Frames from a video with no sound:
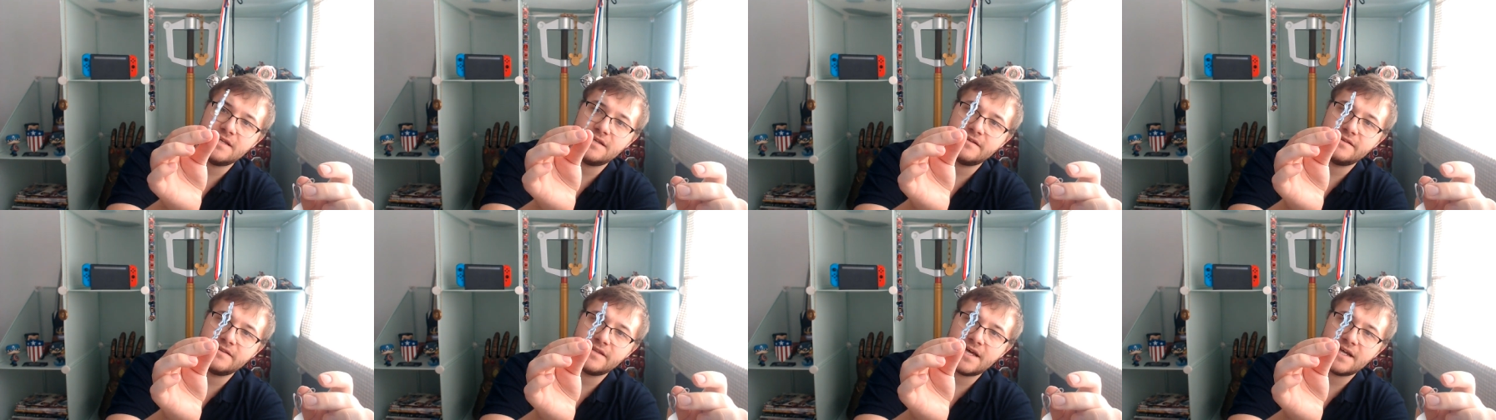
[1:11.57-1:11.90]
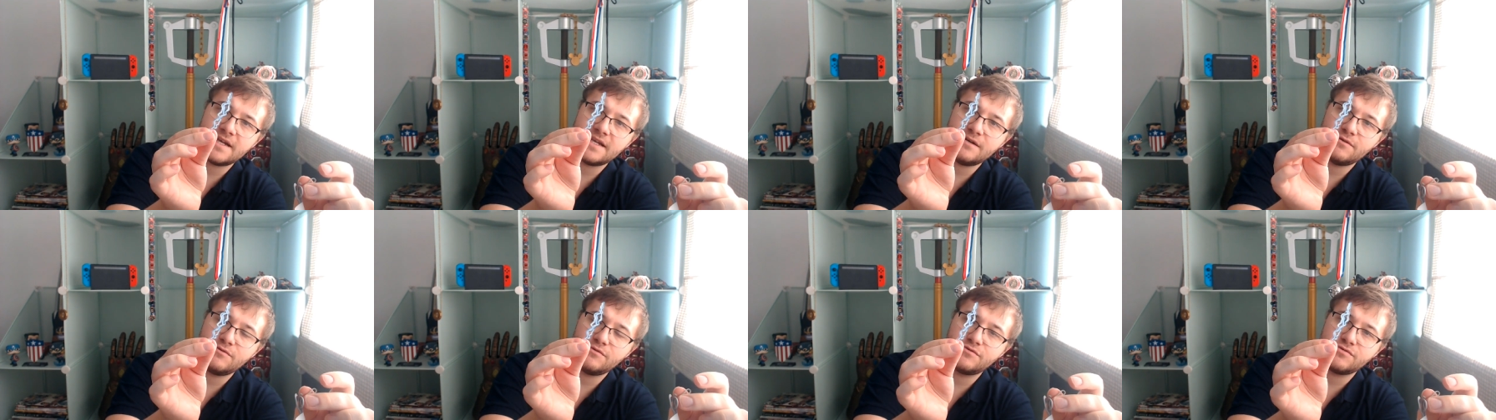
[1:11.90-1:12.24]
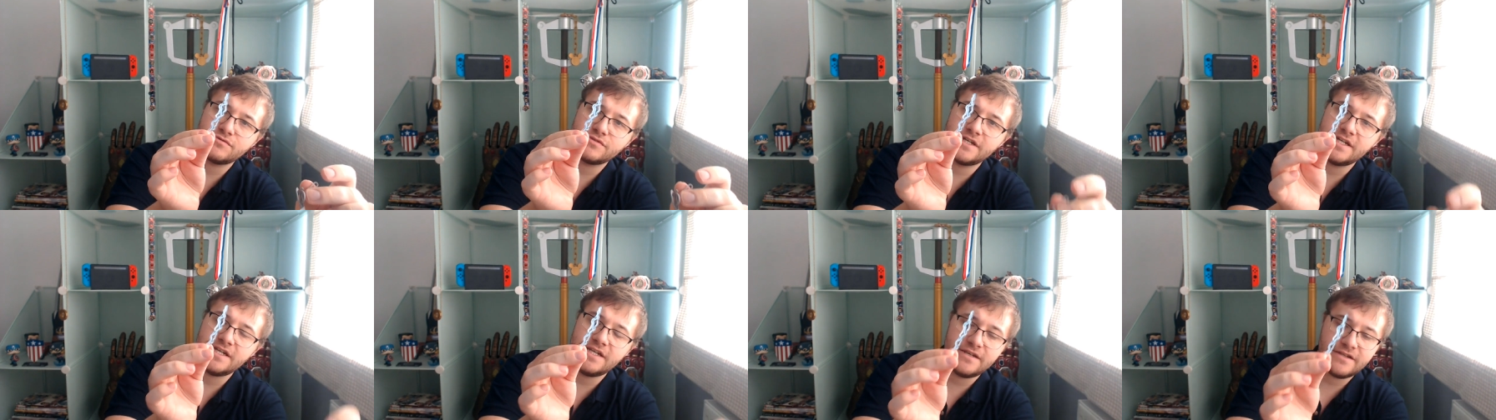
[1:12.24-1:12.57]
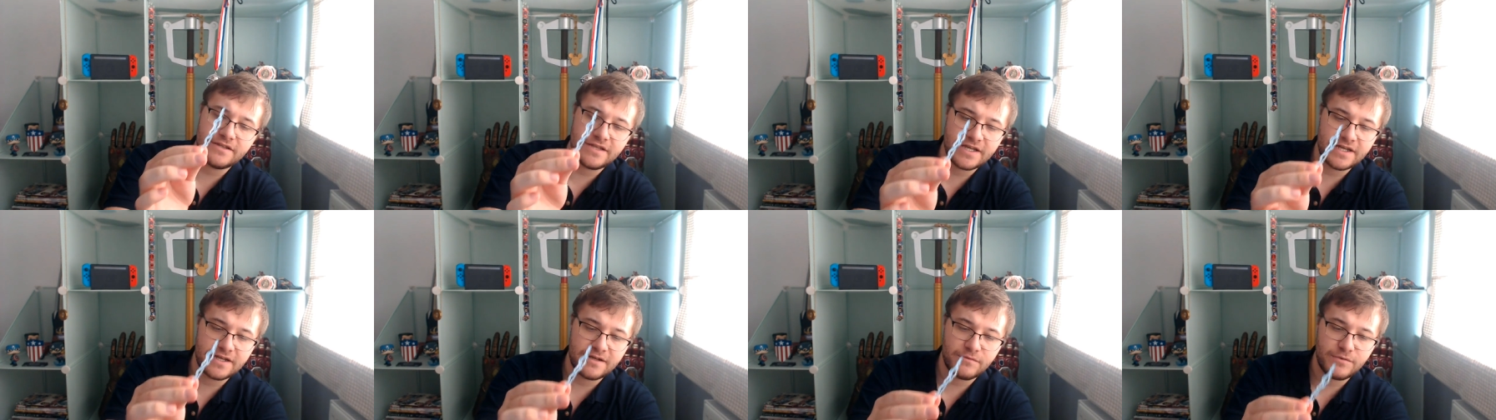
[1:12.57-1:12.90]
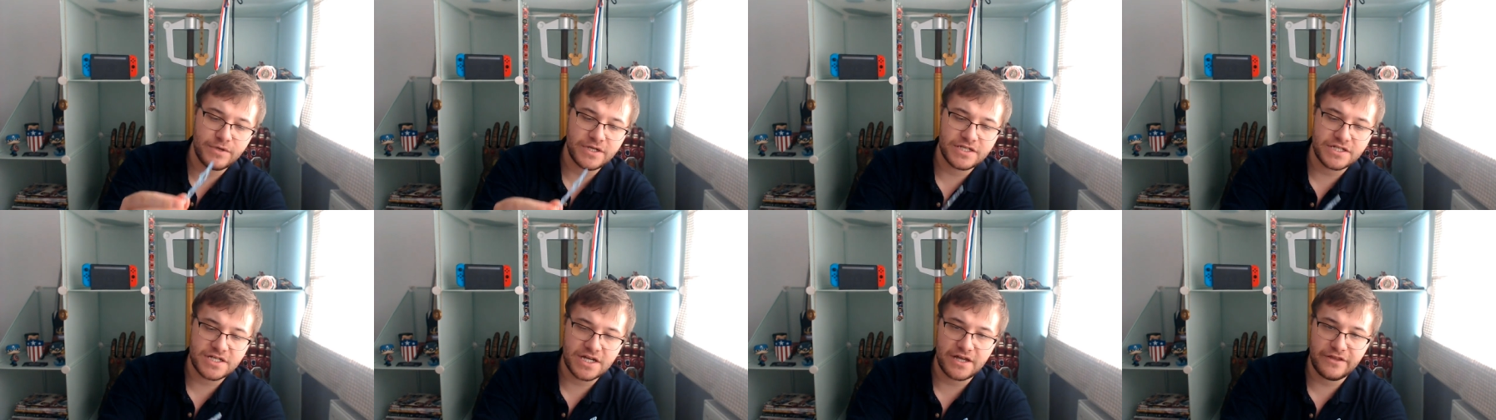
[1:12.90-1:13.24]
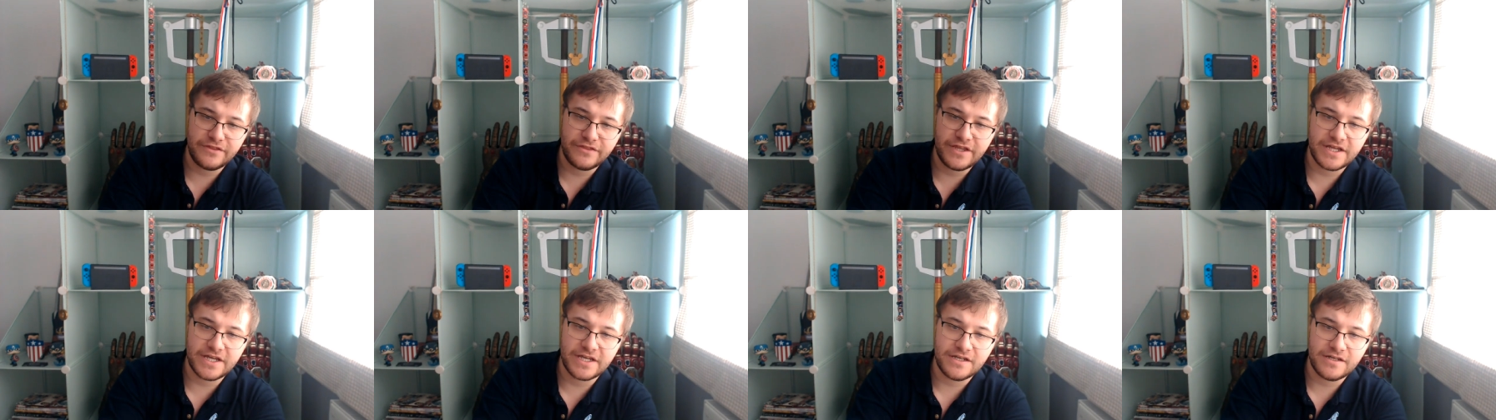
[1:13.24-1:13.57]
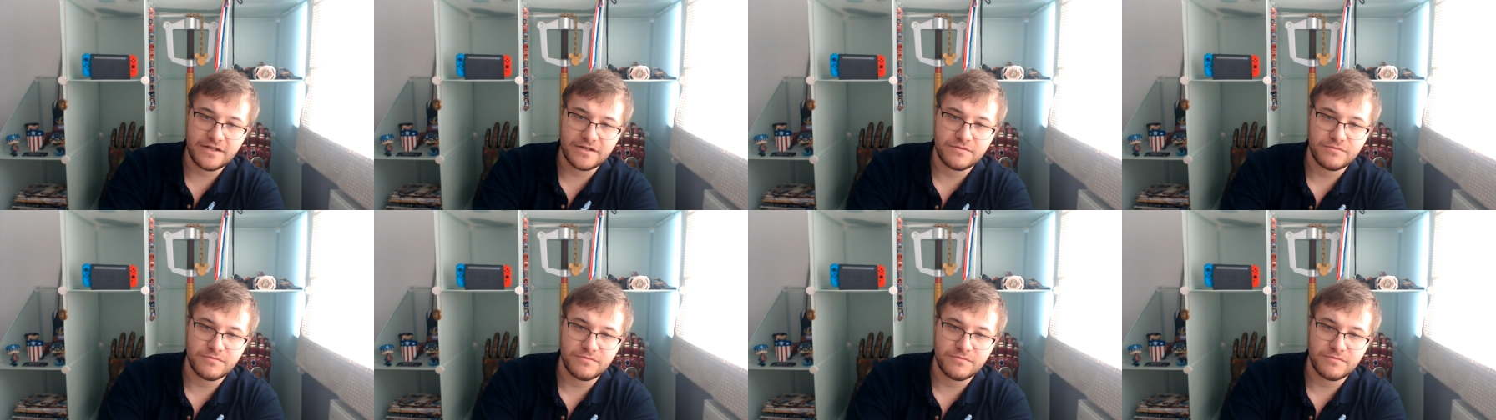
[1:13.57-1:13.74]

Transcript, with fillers: that little green thing, which I think,